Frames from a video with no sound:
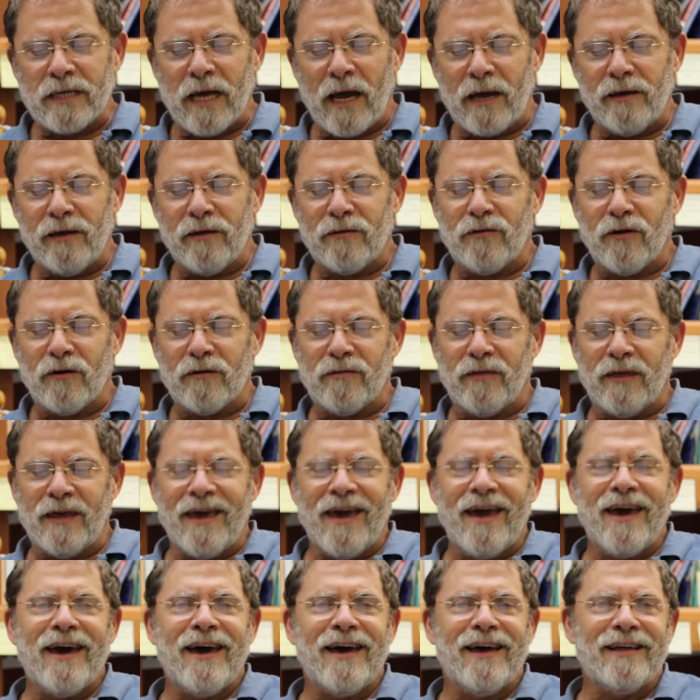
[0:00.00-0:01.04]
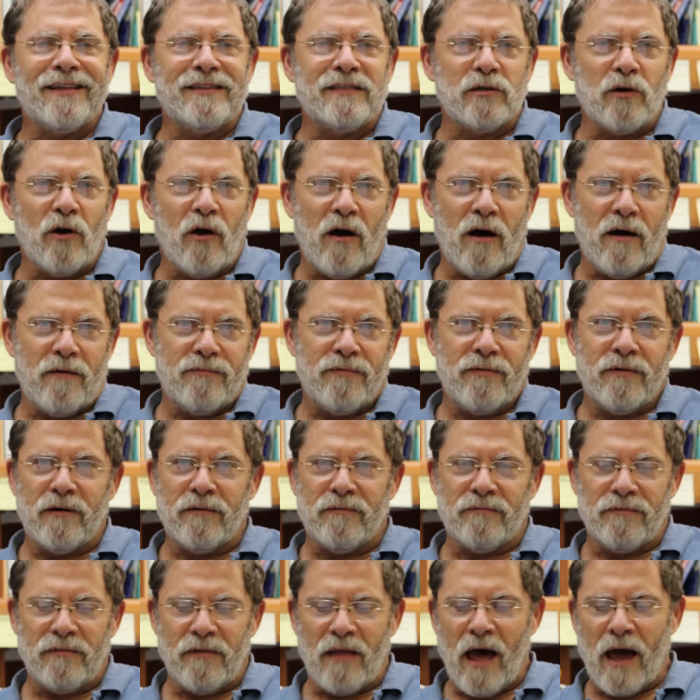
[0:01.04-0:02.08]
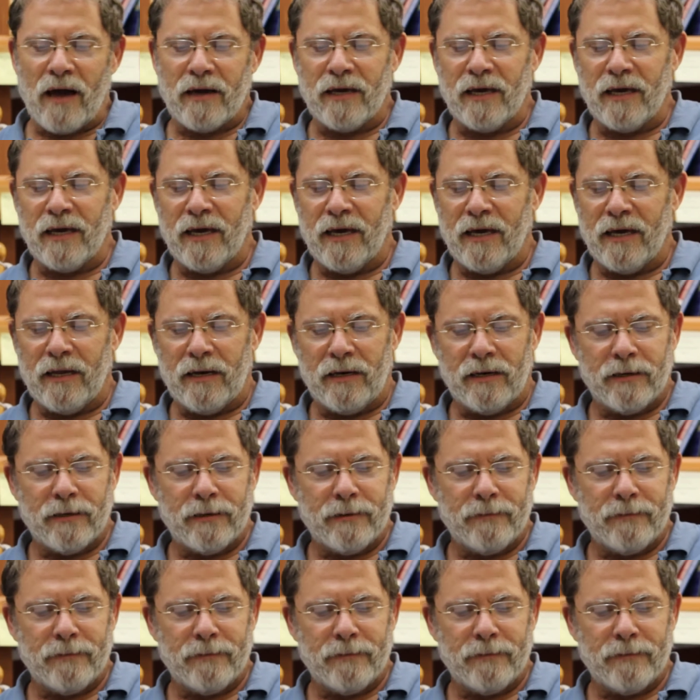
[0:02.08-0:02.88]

how you took the edge off of locking in.